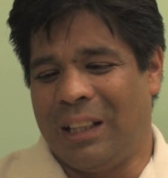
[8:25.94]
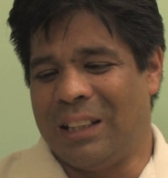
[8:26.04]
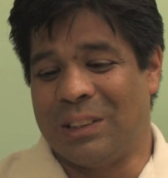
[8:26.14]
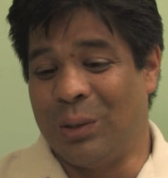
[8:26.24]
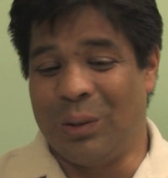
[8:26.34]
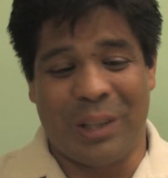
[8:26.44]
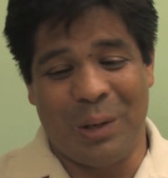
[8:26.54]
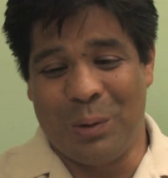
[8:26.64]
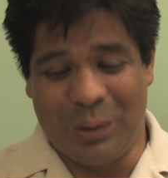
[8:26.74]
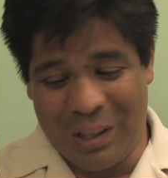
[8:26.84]
was going,
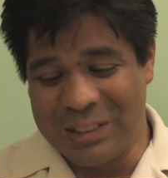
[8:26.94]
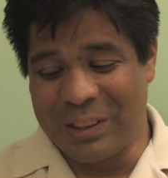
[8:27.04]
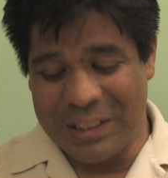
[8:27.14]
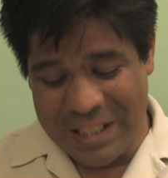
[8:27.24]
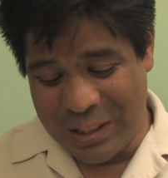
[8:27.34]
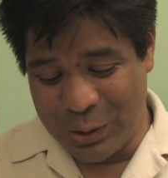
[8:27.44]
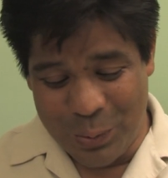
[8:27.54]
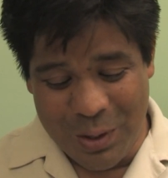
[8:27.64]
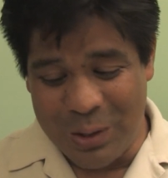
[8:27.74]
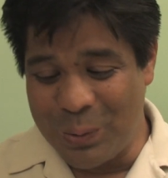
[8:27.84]
okay, well, I was looking down in the
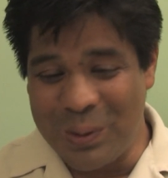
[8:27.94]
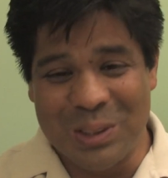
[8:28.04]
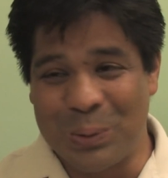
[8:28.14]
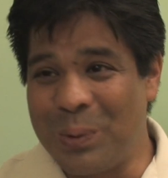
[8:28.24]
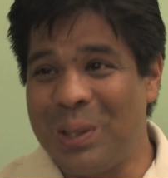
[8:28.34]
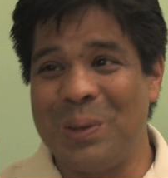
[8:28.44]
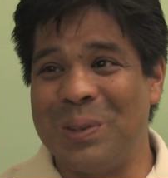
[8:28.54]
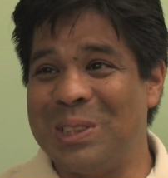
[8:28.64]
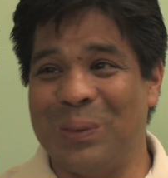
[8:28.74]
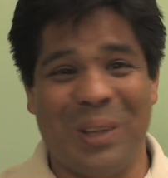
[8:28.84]
water. Where's the whale?
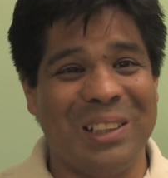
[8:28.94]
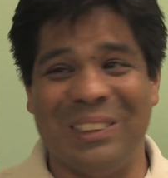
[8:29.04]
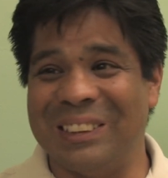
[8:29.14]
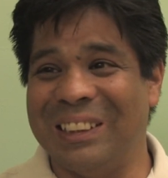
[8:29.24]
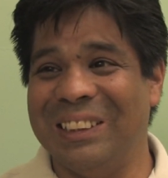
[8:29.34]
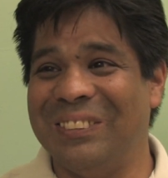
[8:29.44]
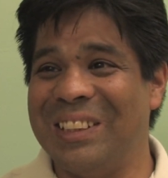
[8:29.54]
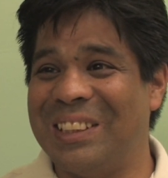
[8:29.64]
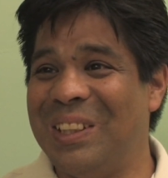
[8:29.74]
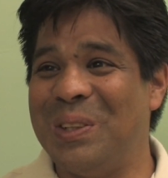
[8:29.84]

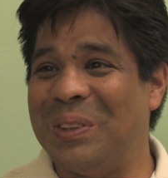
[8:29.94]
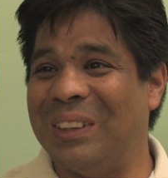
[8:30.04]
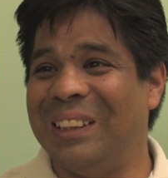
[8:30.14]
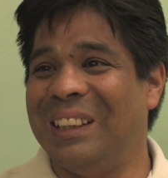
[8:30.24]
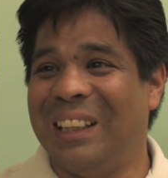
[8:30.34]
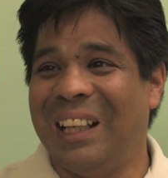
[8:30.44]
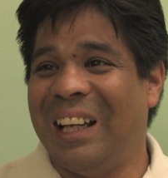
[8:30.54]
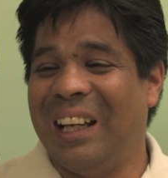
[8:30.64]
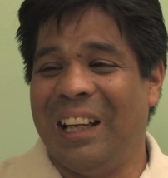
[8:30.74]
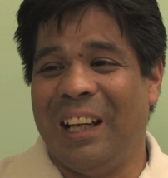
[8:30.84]
Where'd it go?
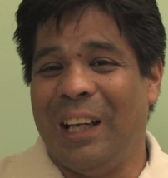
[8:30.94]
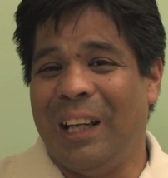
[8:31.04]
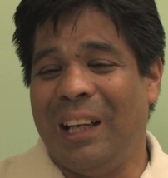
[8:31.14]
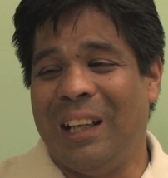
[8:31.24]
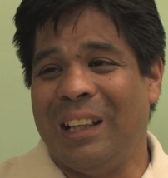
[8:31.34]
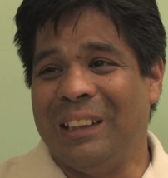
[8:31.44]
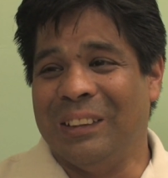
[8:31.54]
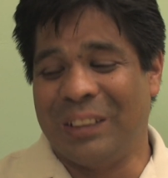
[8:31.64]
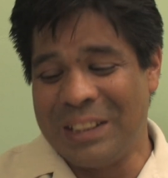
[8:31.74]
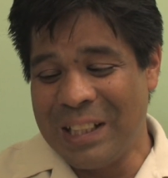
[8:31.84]
And
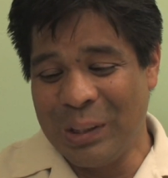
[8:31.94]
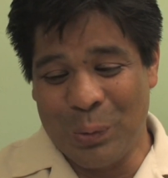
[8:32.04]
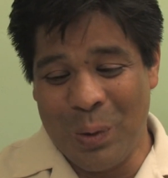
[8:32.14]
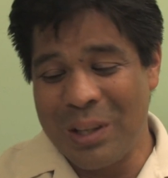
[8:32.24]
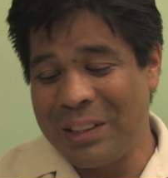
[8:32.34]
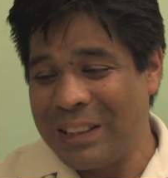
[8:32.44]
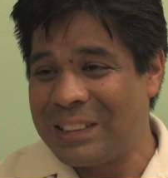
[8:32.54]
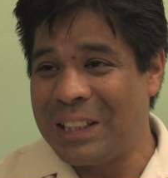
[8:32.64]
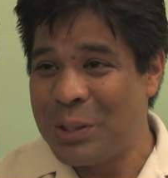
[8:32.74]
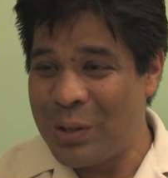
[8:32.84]
looking down the water,
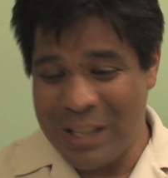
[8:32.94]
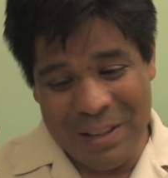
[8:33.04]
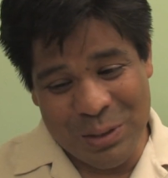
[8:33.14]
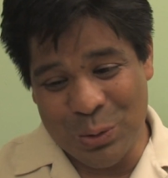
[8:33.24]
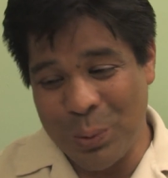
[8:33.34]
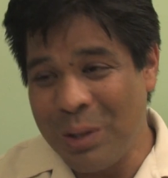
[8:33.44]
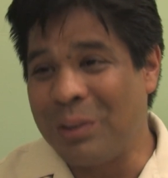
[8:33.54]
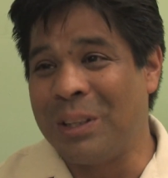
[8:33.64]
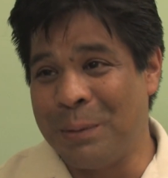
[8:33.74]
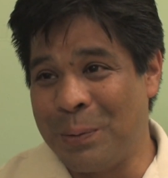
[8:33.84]
next thing I know, I have this
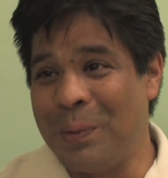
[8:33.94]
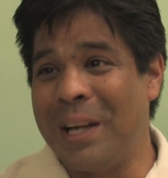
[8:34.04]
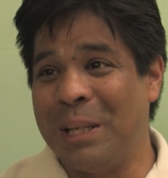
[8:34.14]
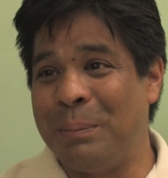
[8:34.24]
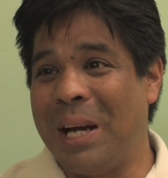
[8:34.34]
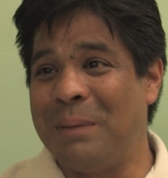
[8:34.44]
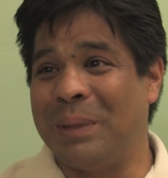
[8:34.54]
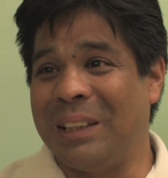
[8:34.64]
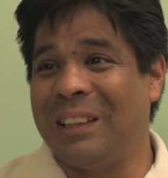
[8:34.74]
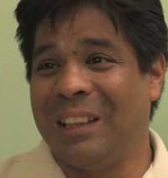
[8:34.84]
whale coming right up at
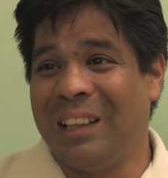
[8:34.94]
me.